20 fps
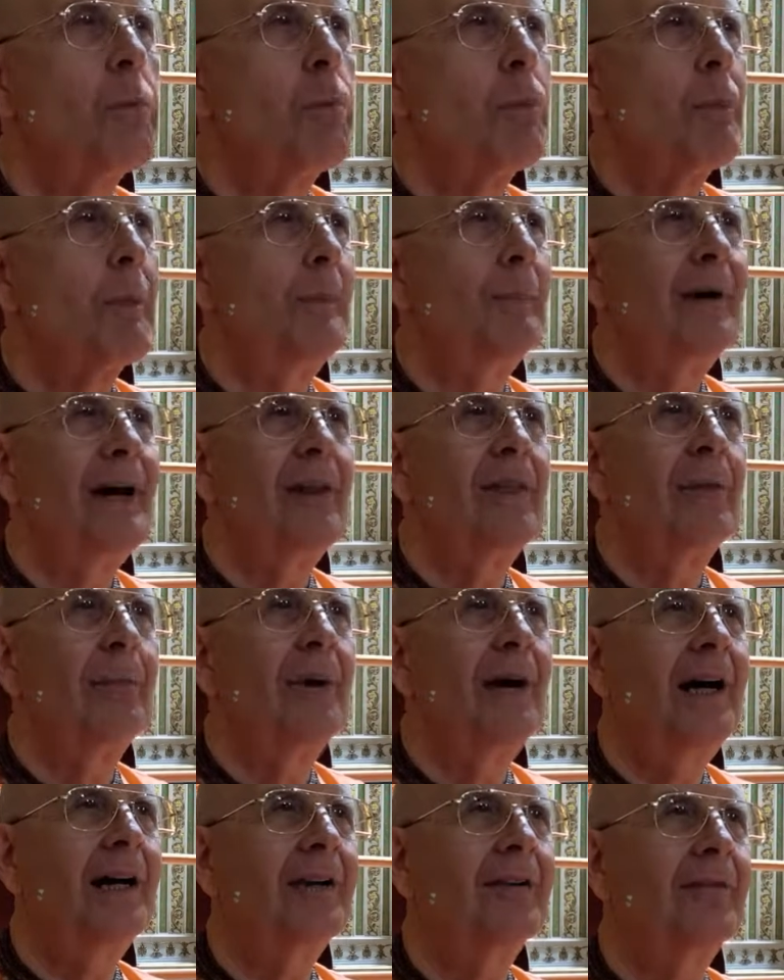by the
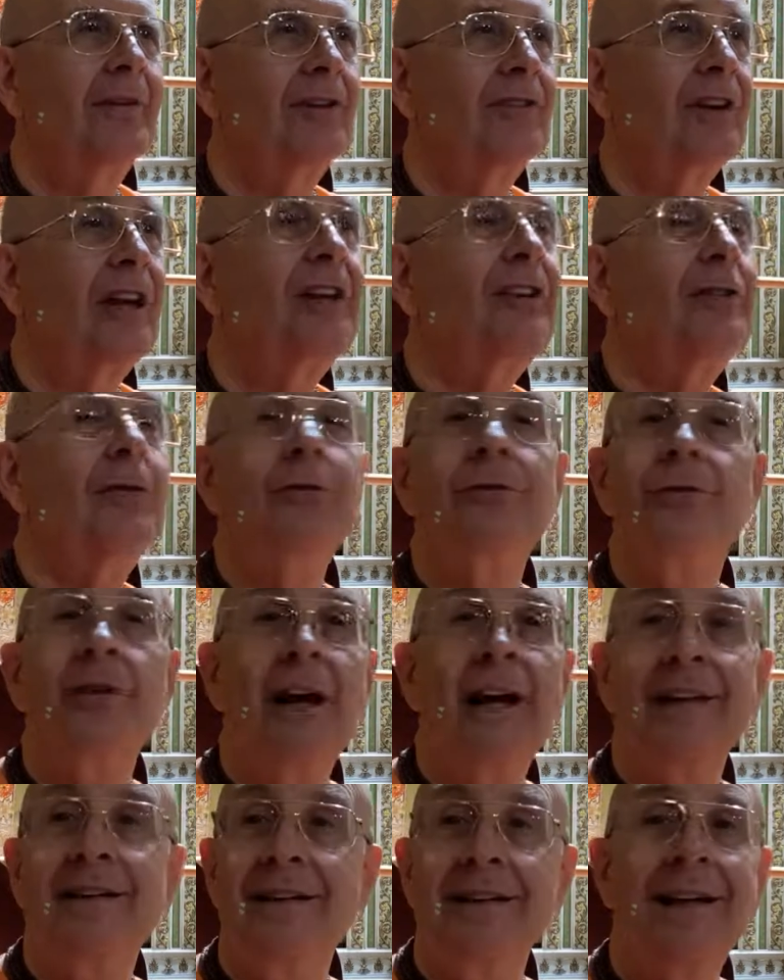Pandavas, and you
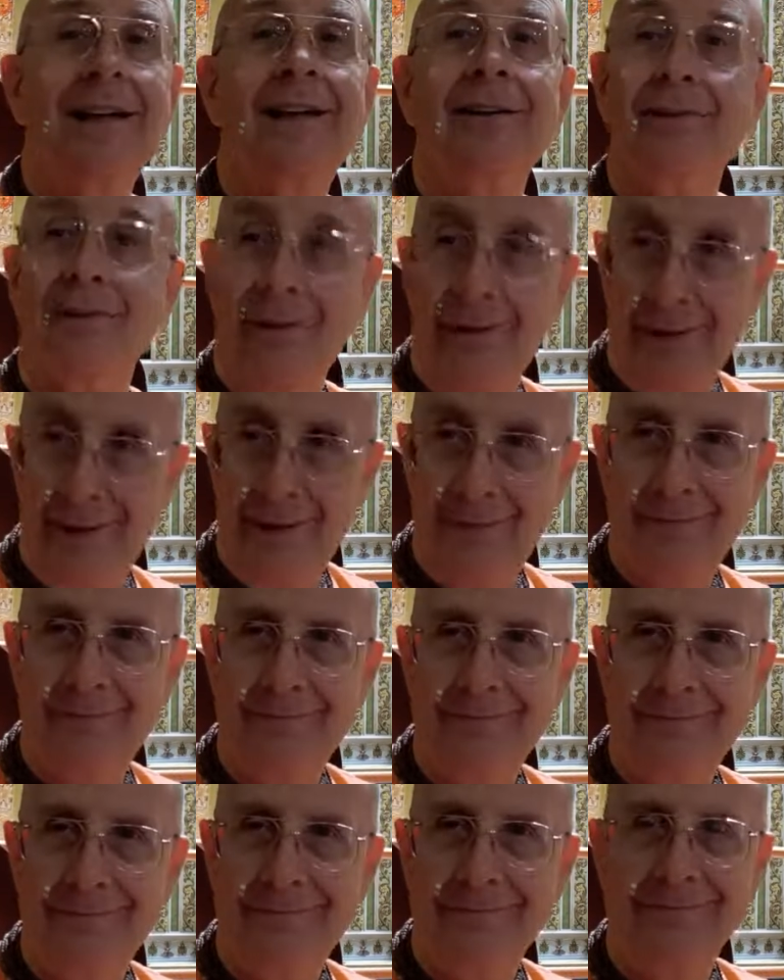tried to kill them.
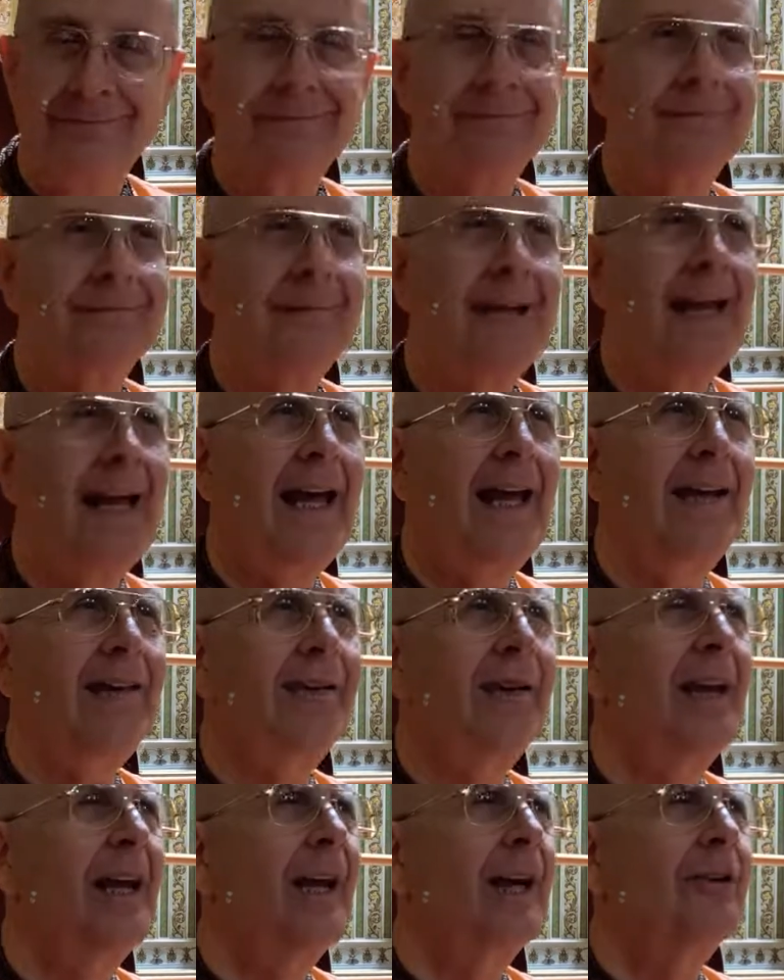And
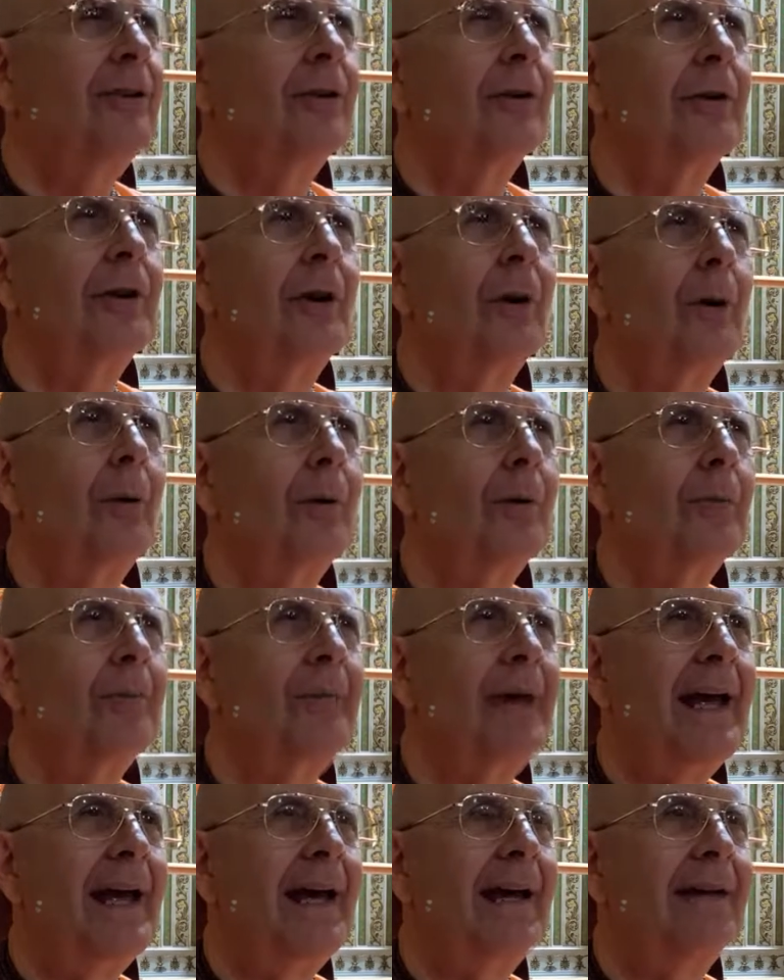you're an old
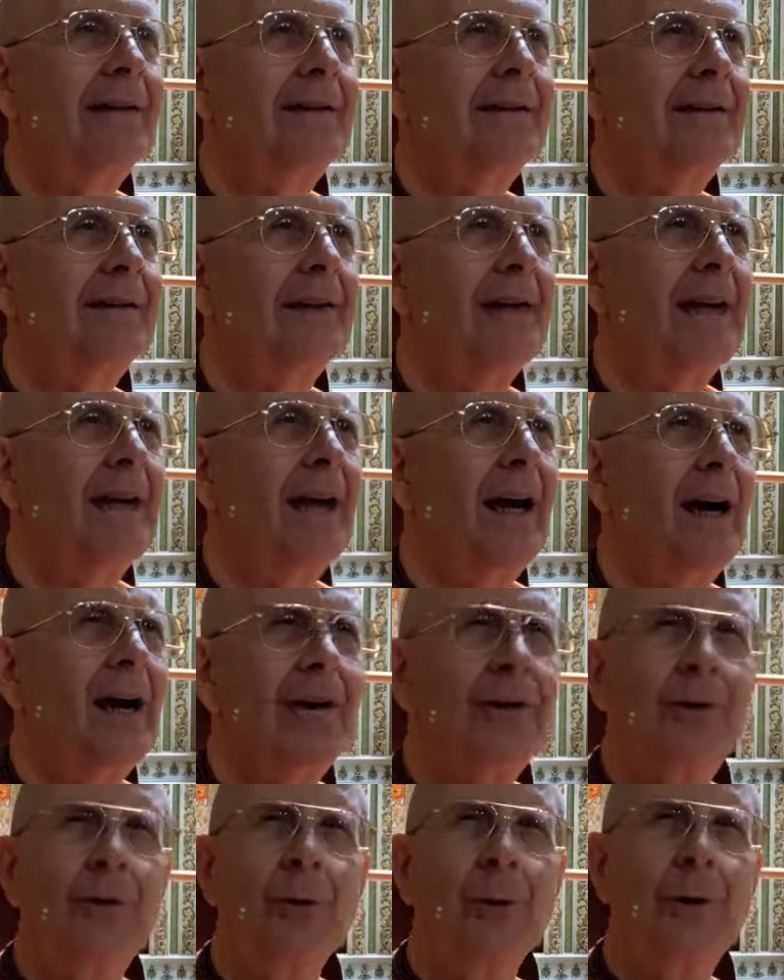man.
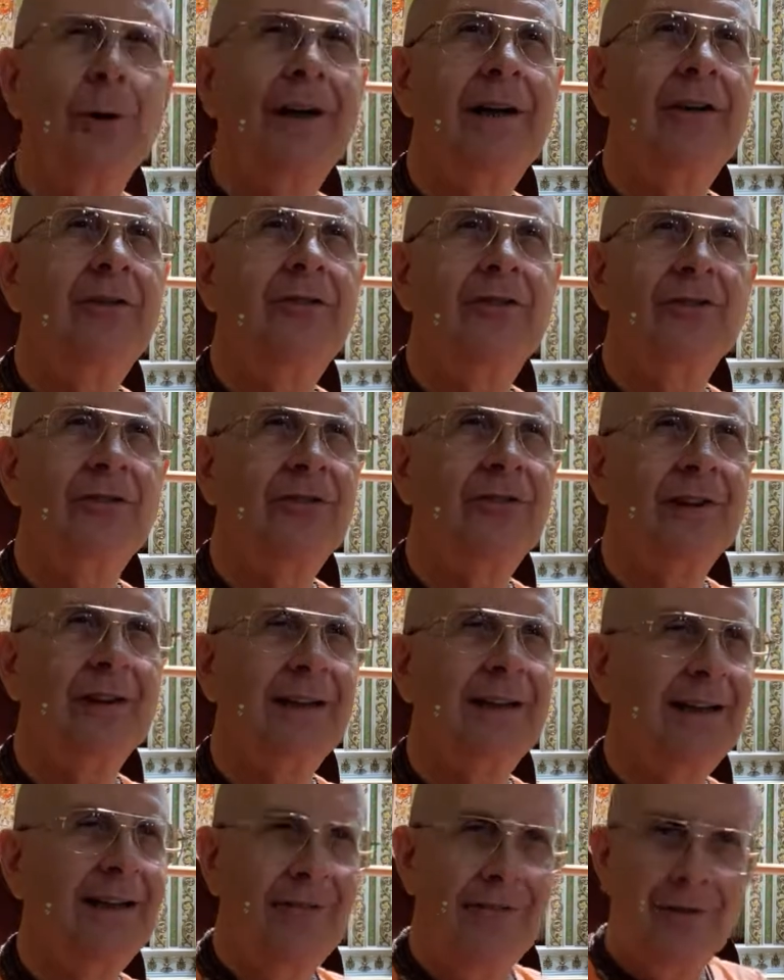Are you going to
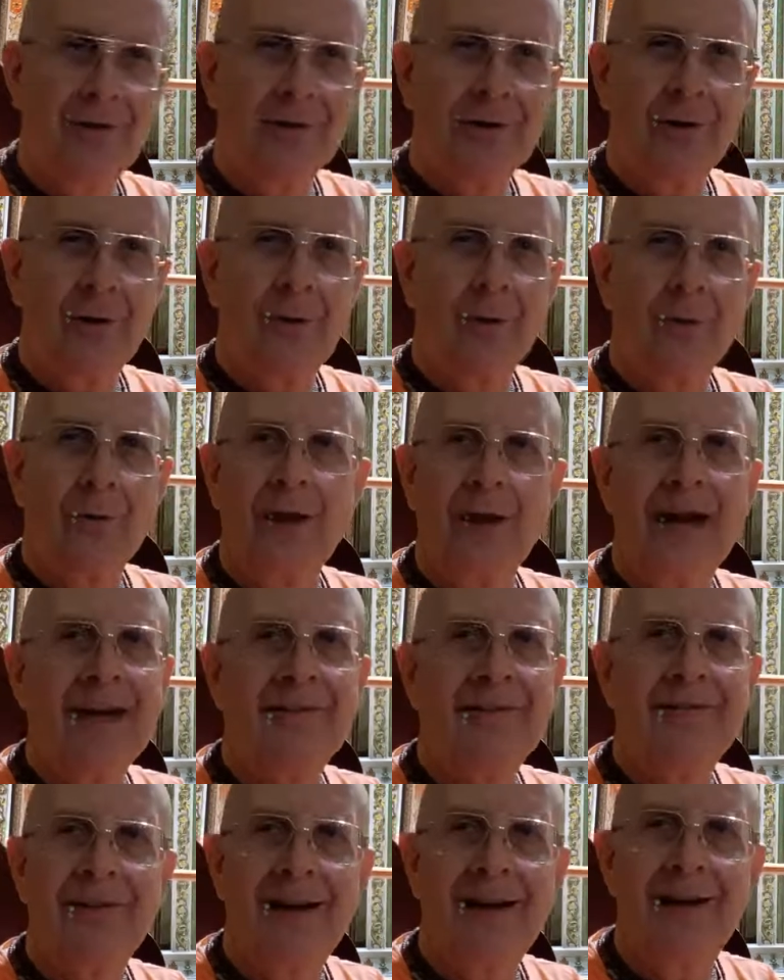just live your
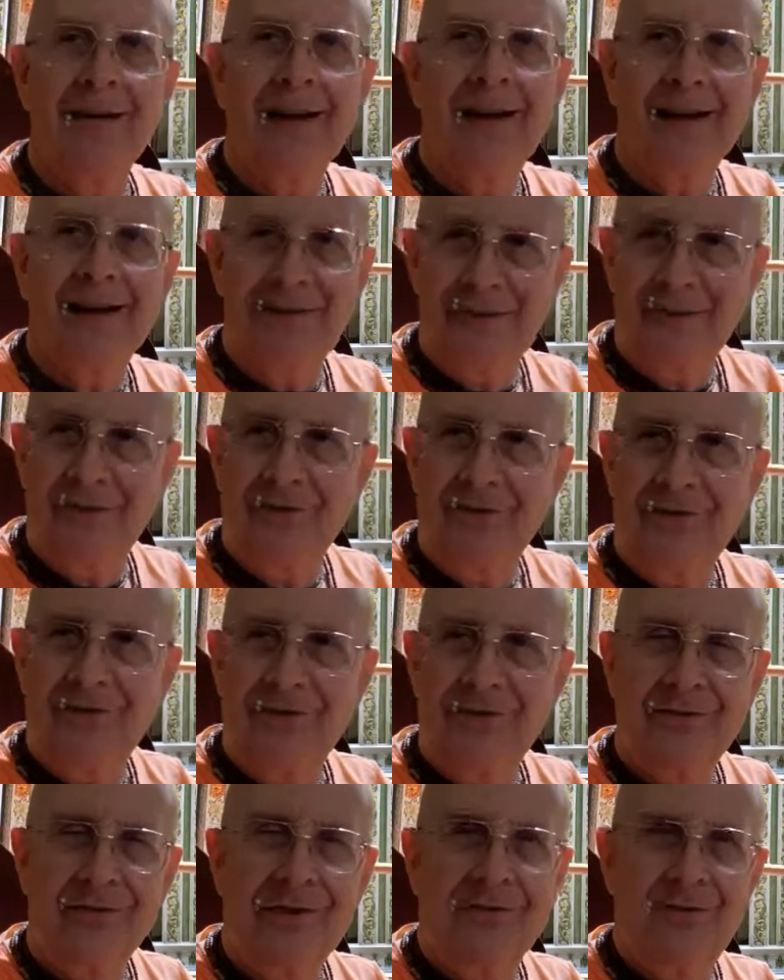whole life out like
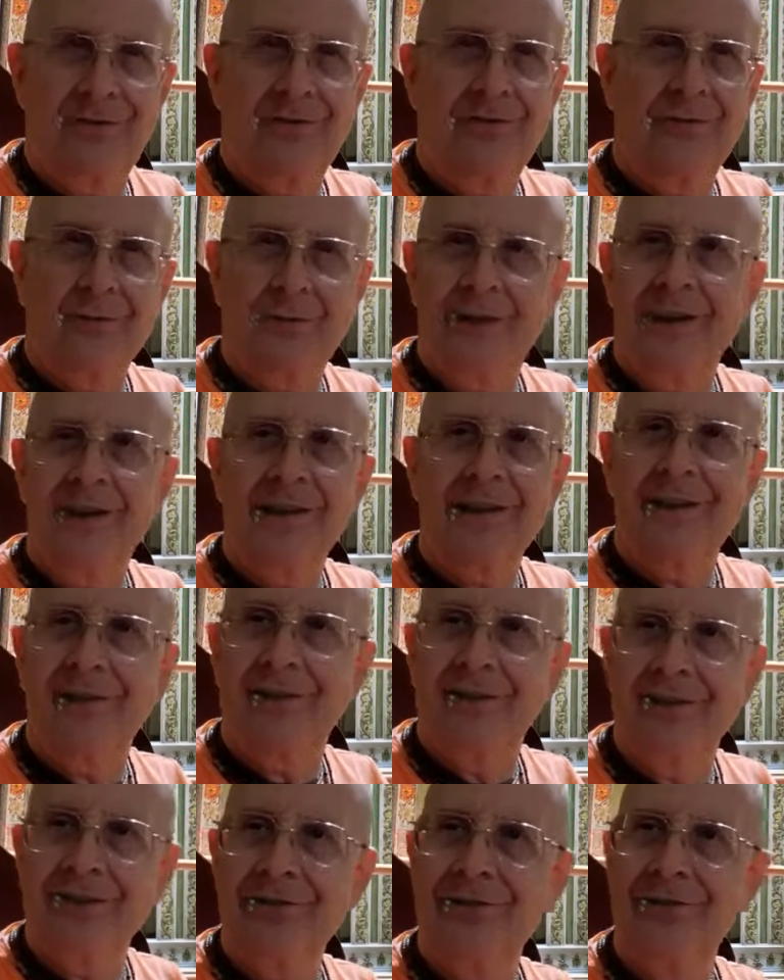this? This is
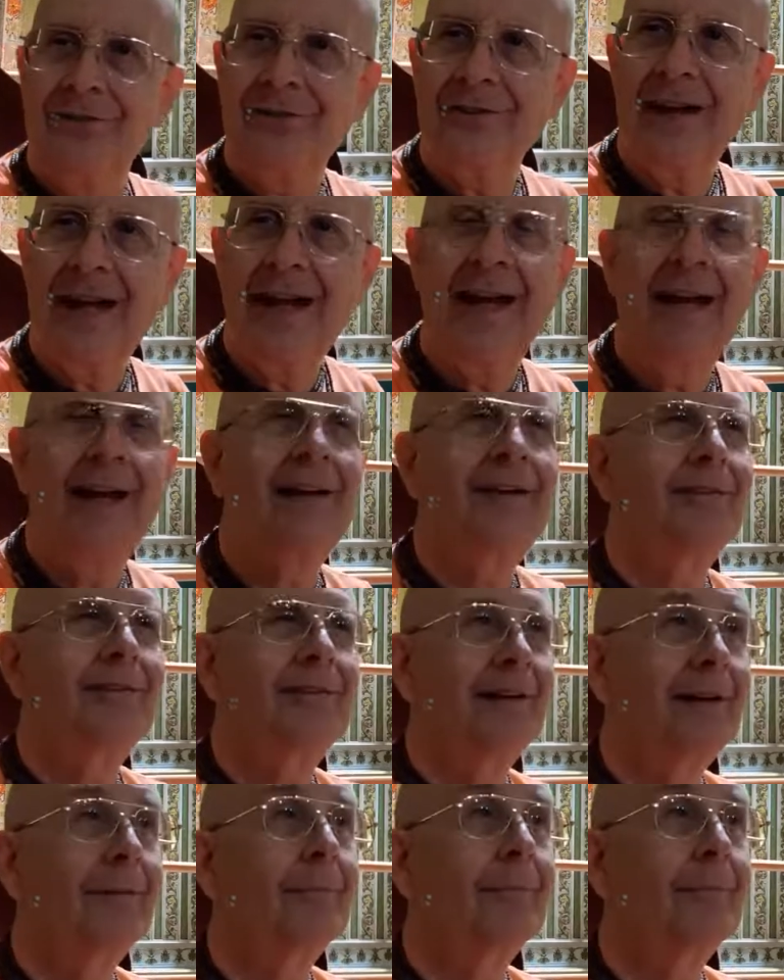ridiculous. And